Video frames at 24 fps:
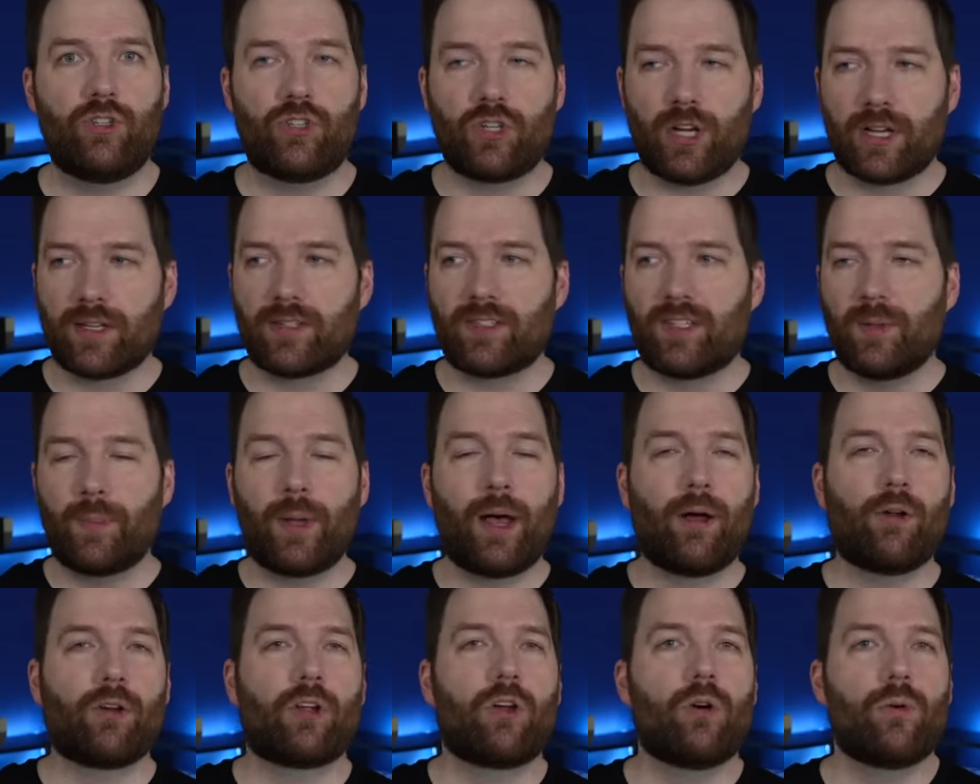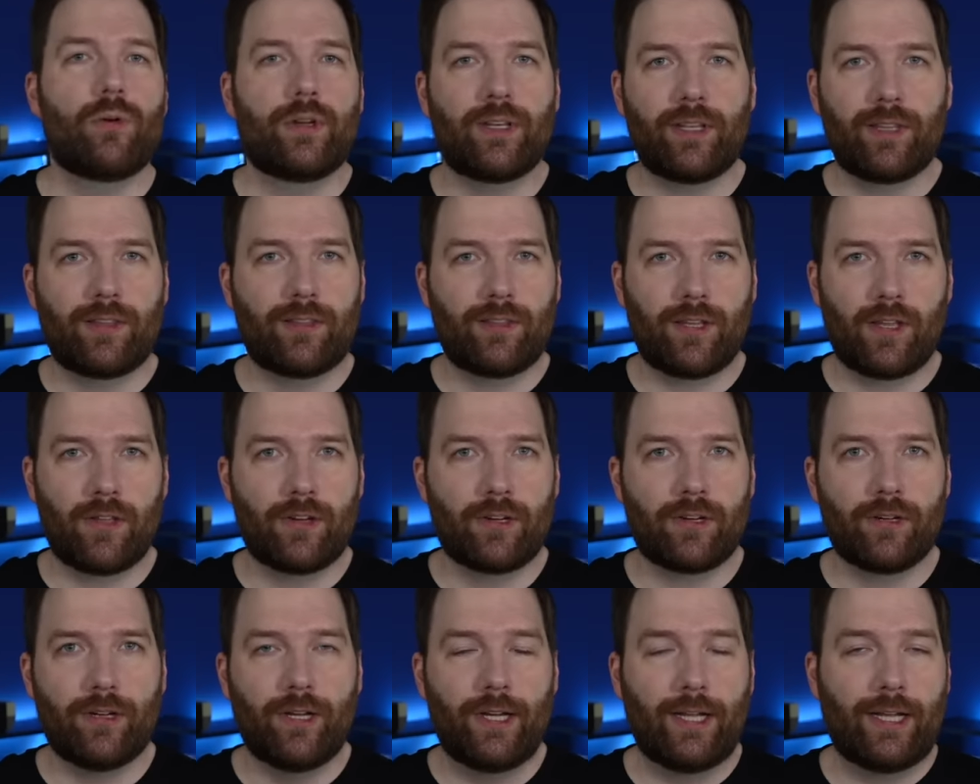just about going to the
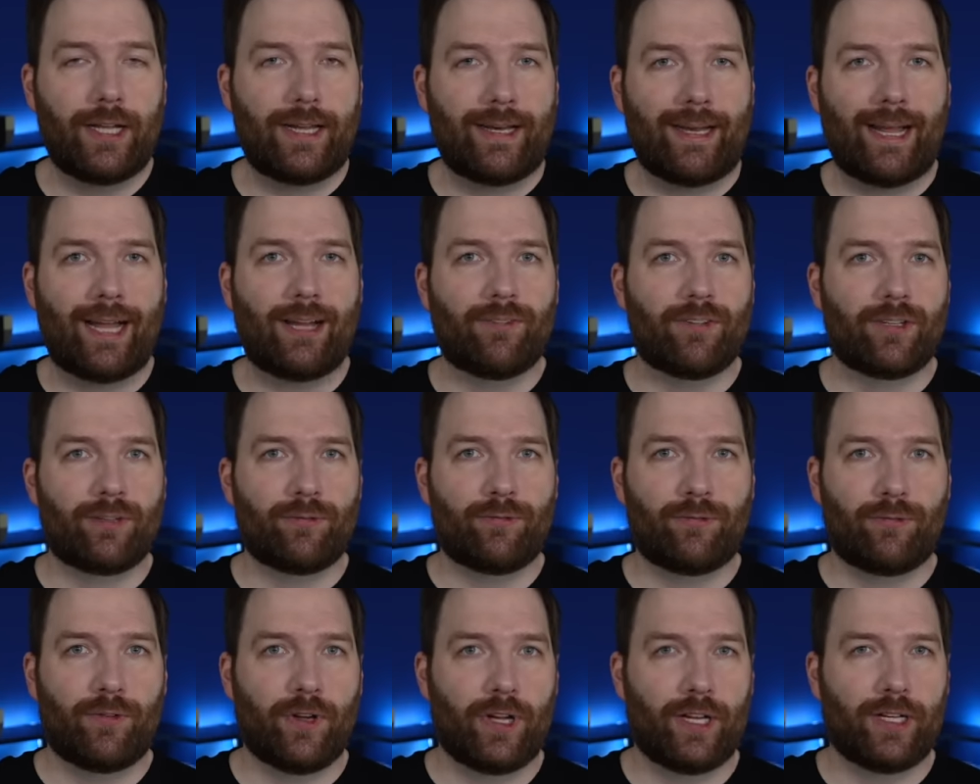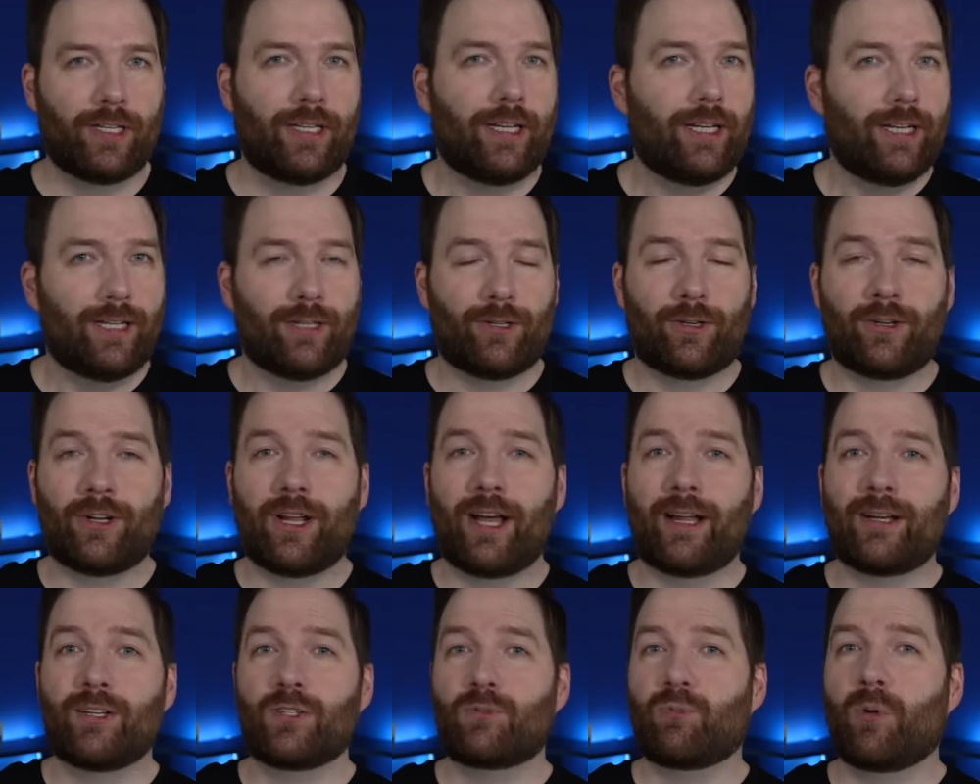theater and having fun. They're
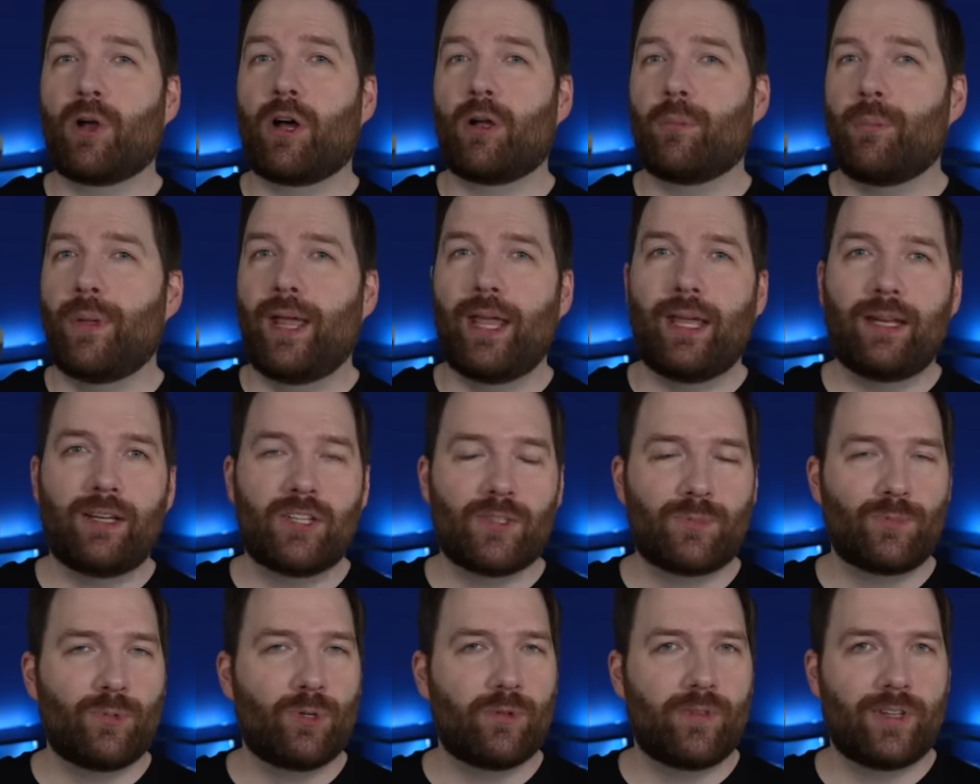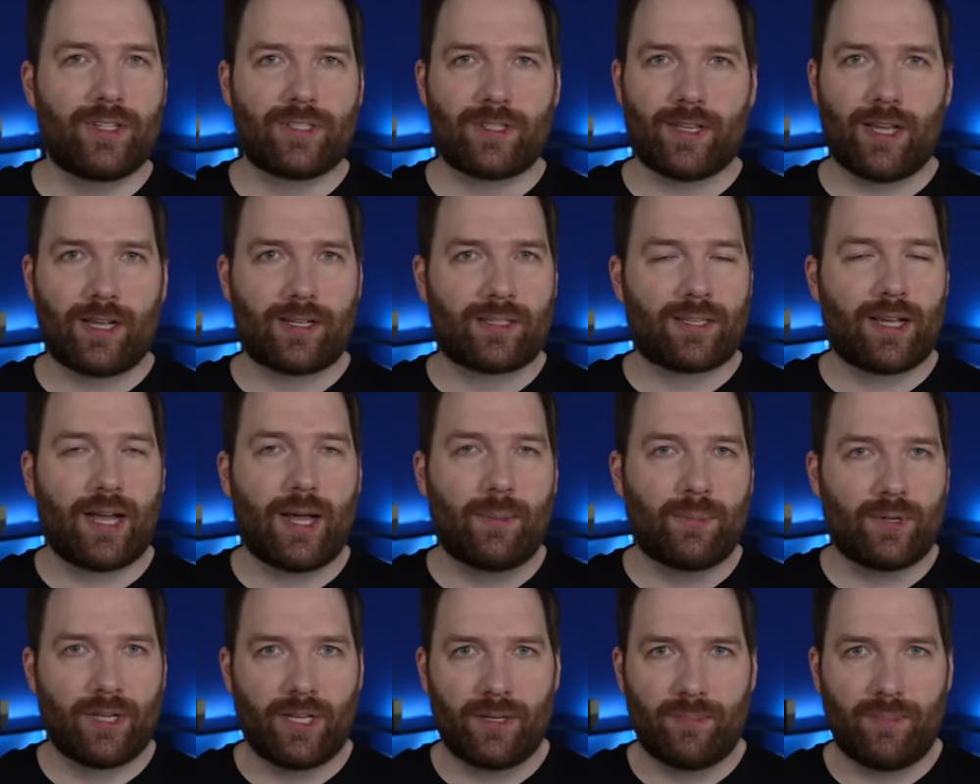not as well made as movies like
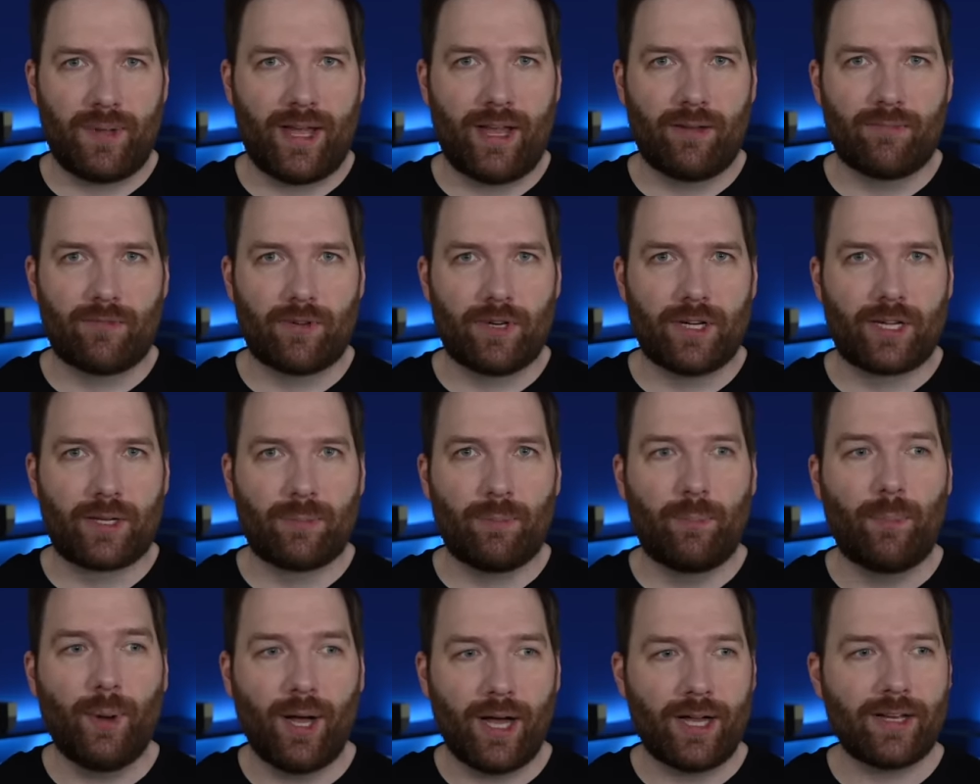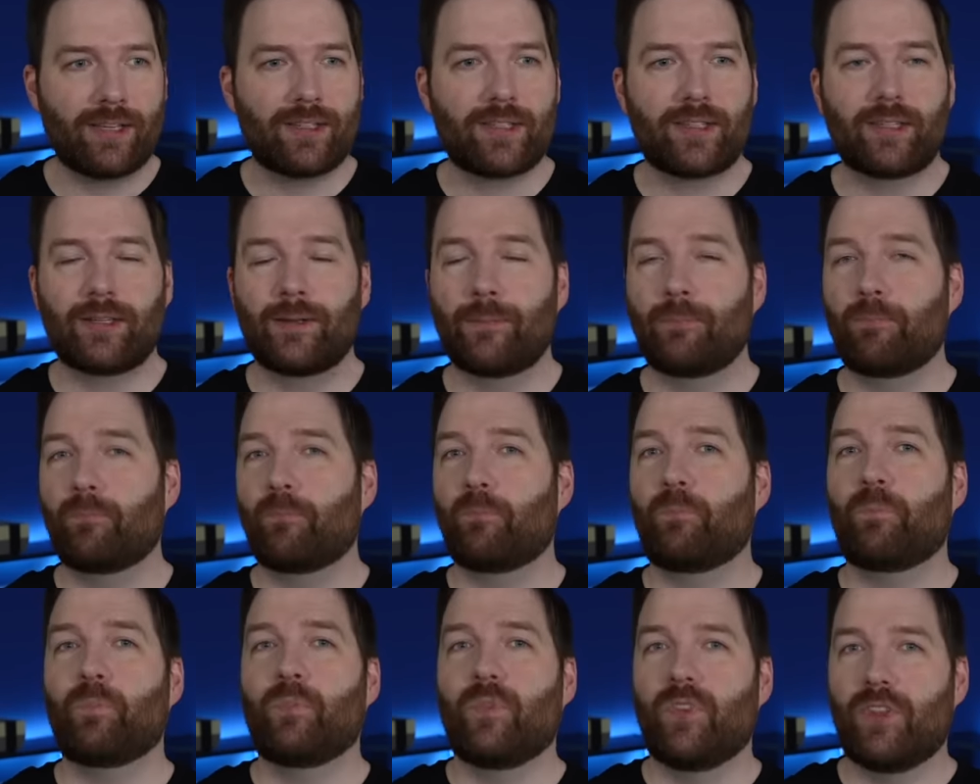Top Gun Maverick, but
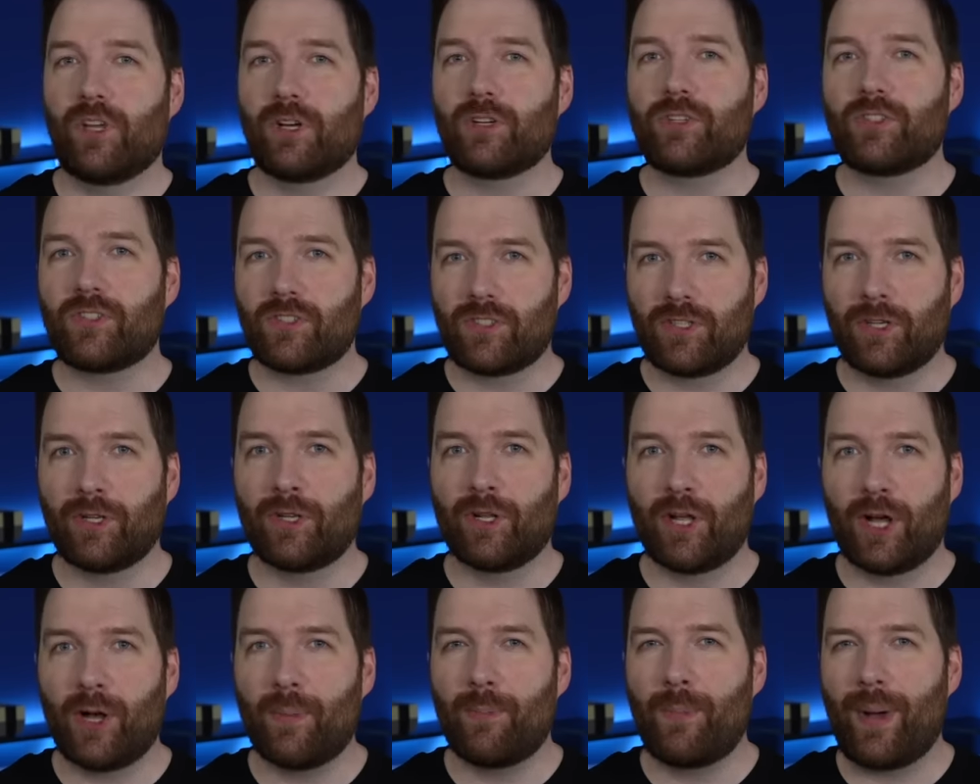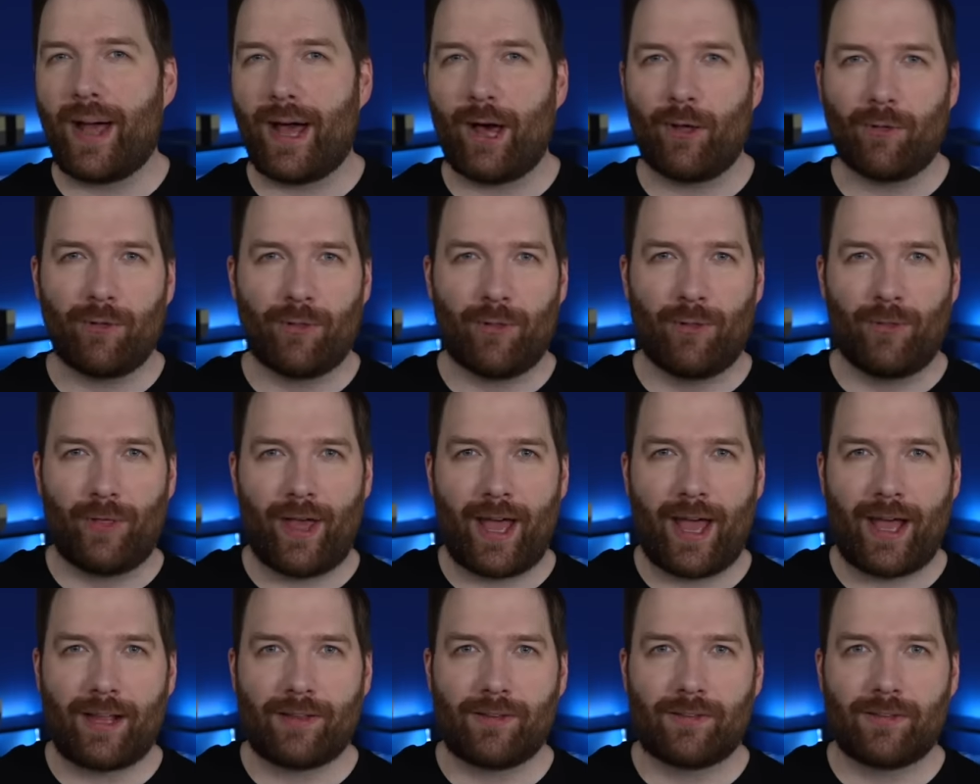they're still about
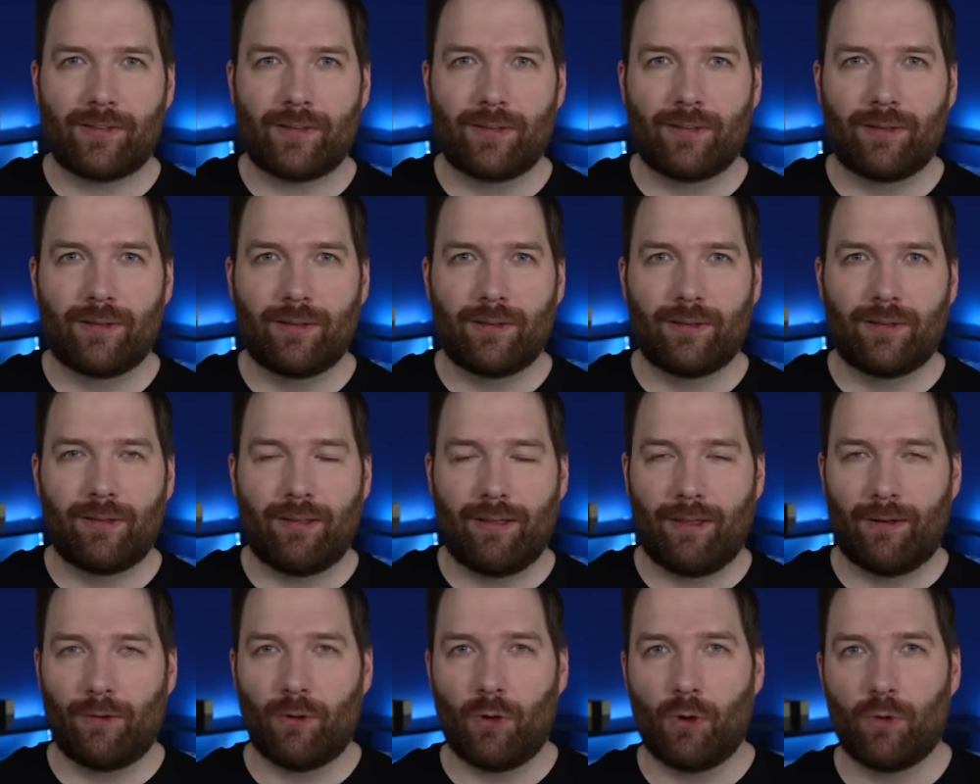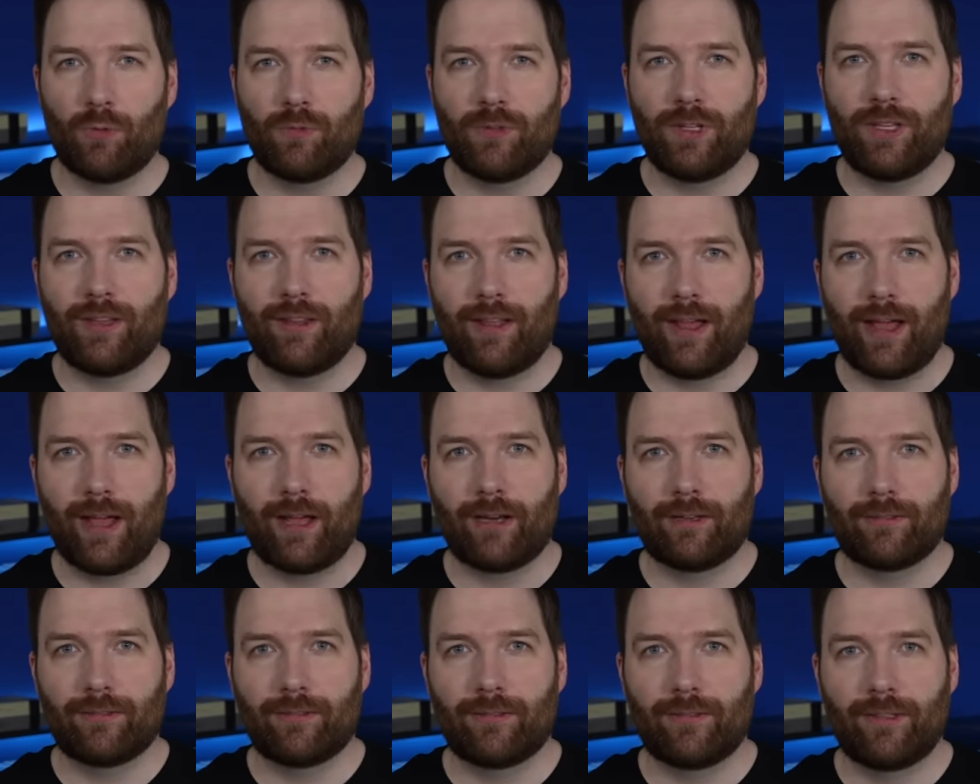that and only
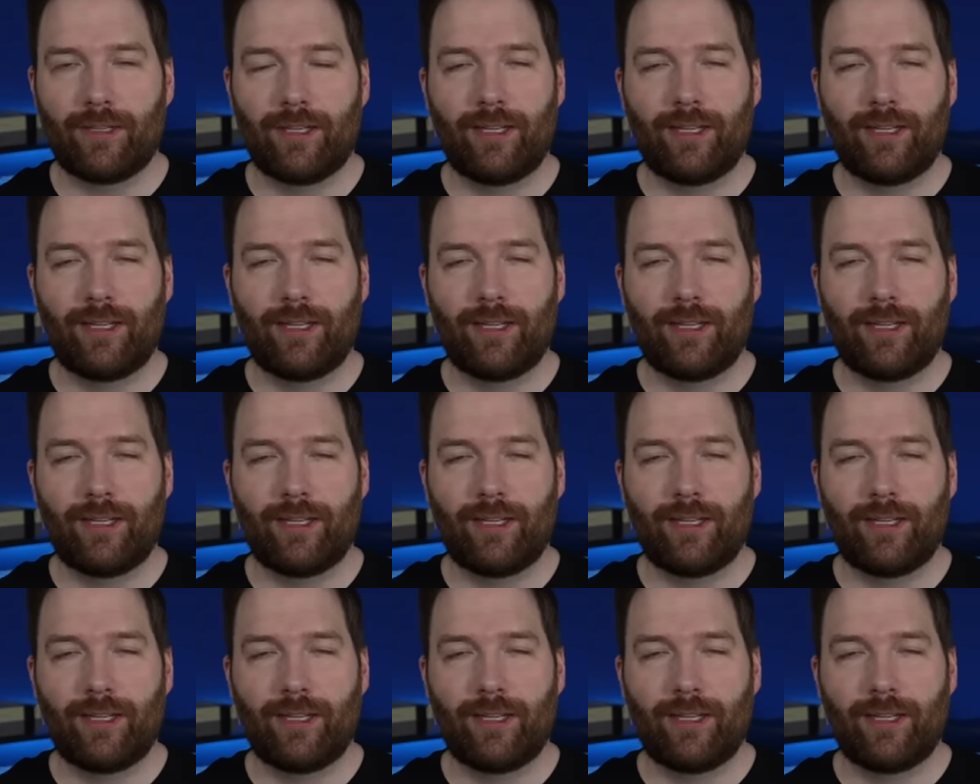that.